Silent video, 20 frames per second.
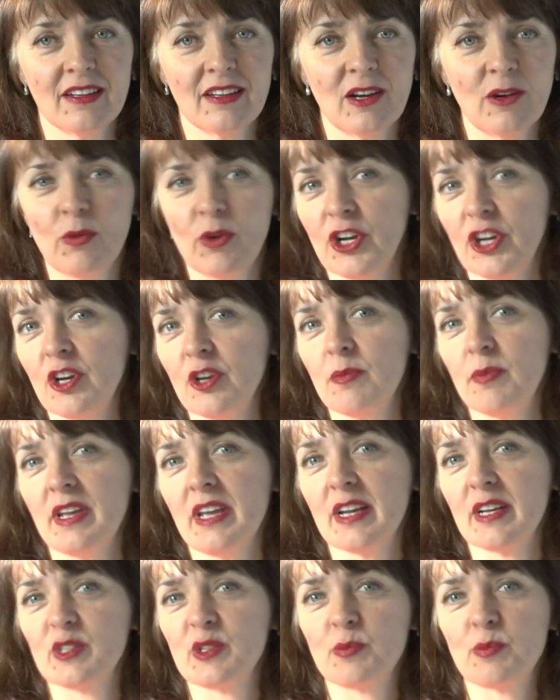and we're going to
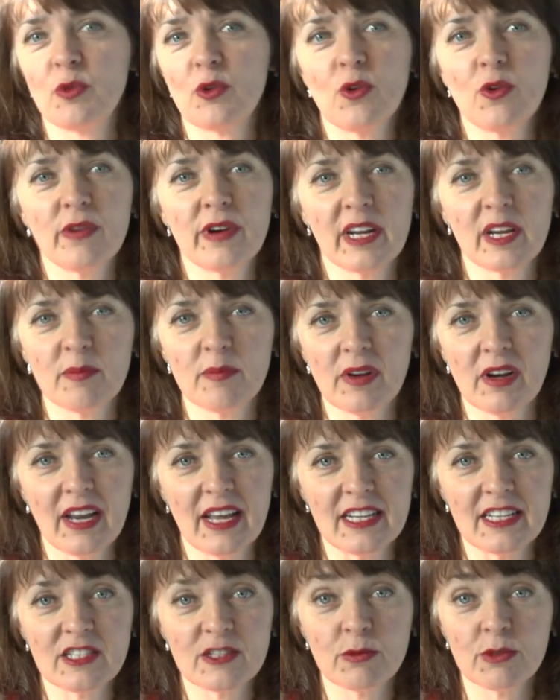be exploring a
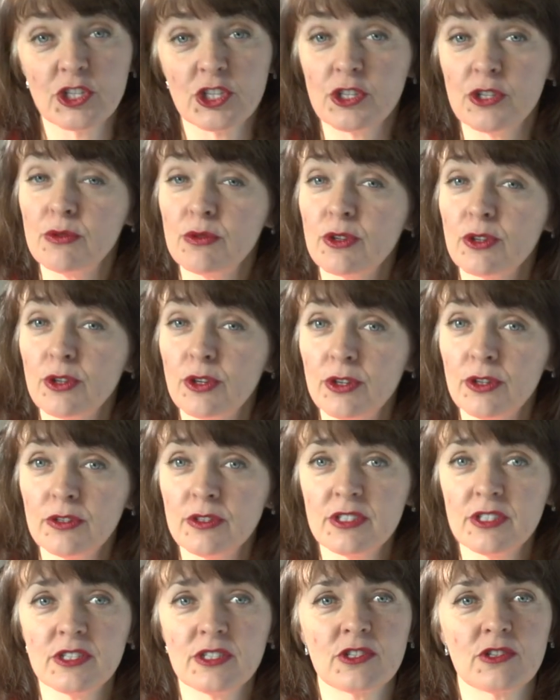place which you
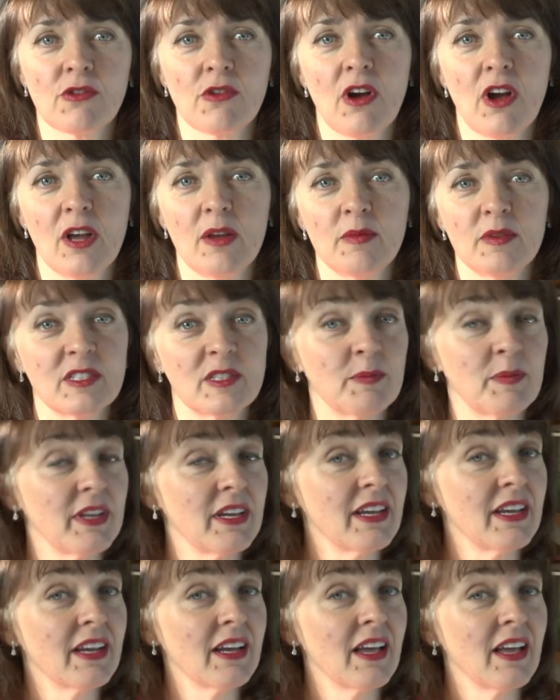could describe as
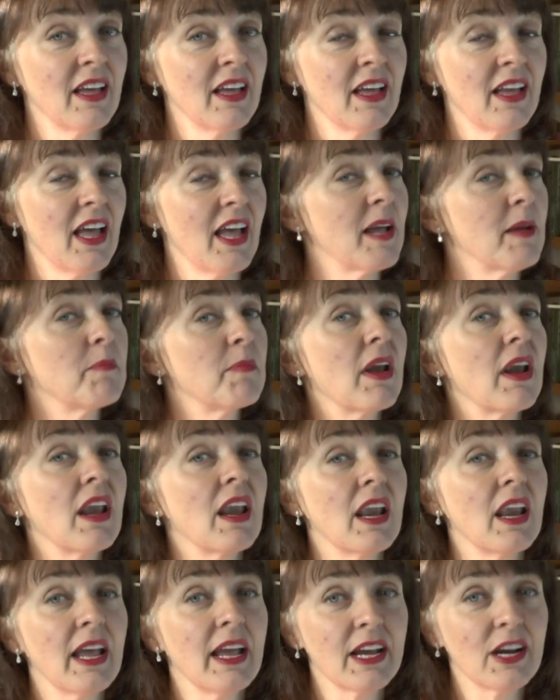being a
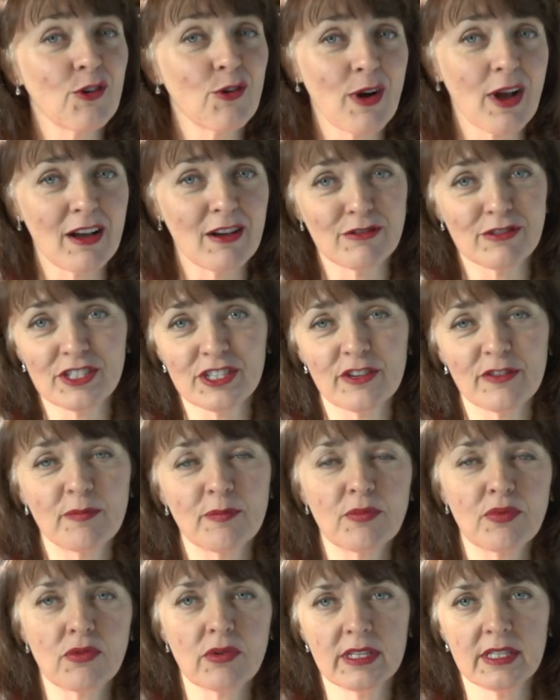playground of
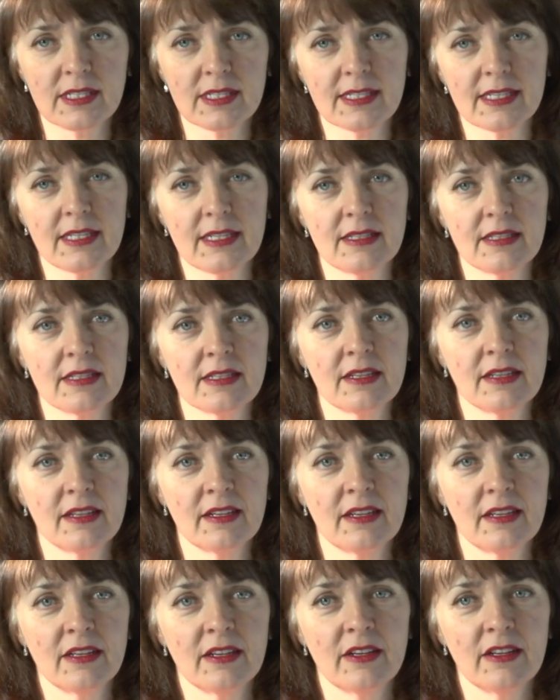princes,
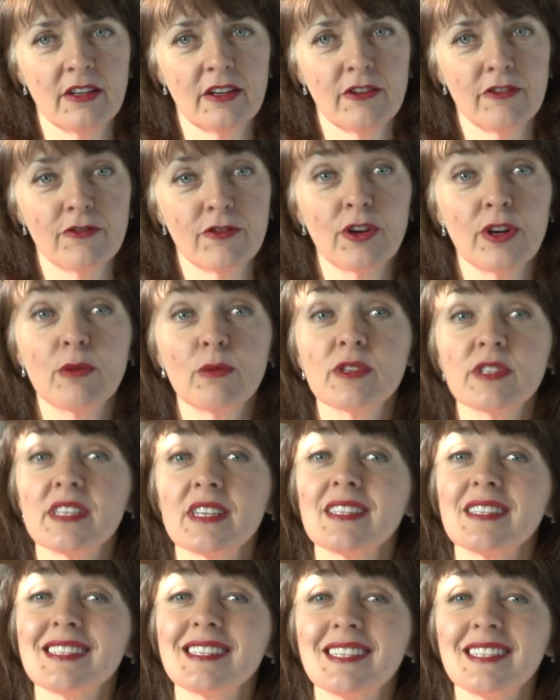for it was
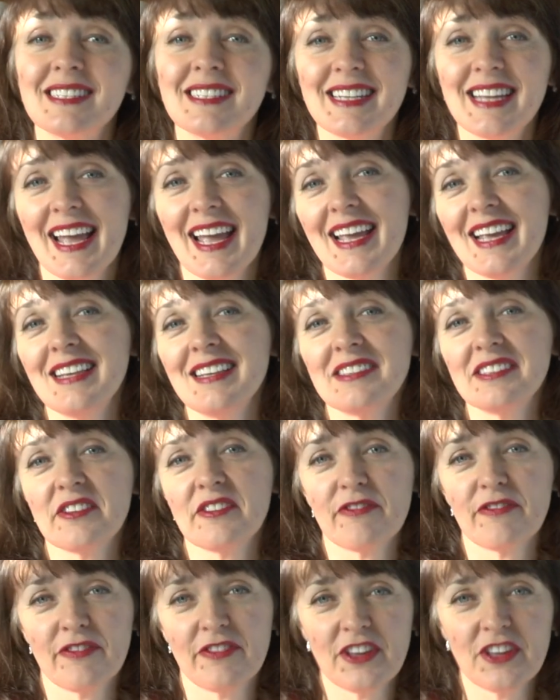at today's
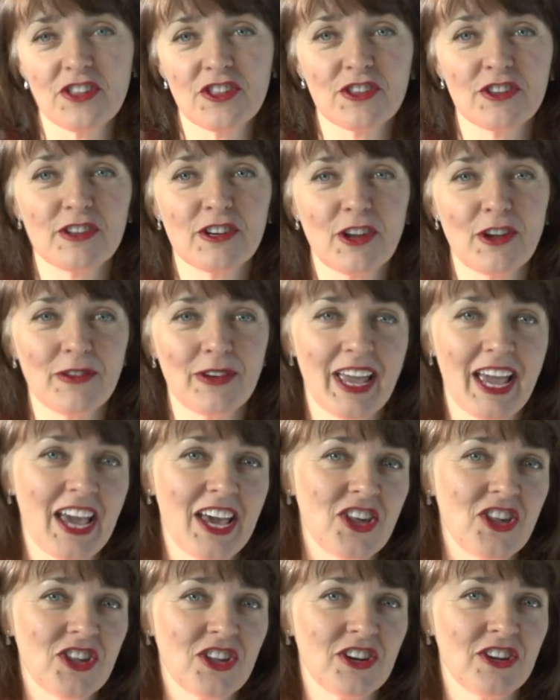featured
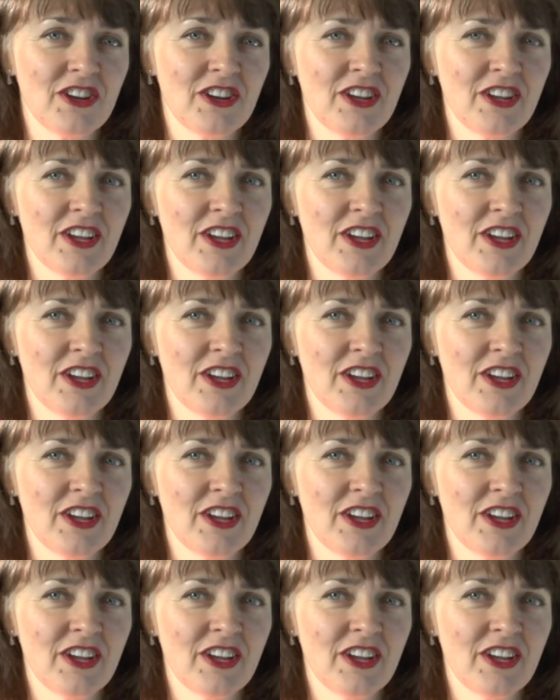location